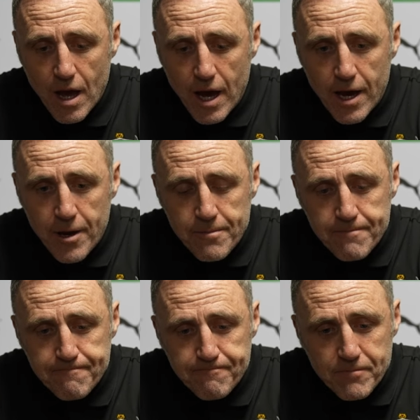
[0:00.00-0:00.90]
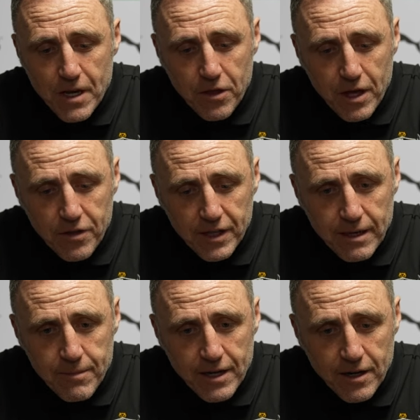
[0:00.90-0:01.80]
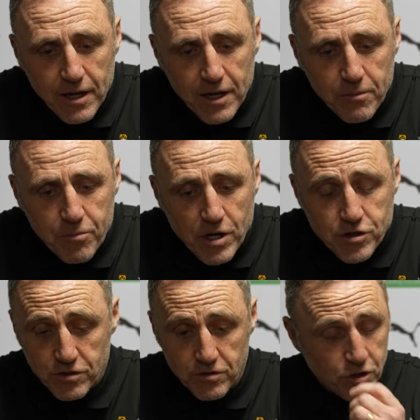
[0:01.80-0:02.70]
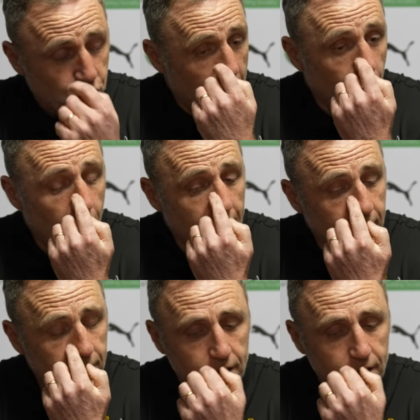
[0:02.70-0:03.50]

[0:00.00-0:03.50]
I think he made an impression straight away.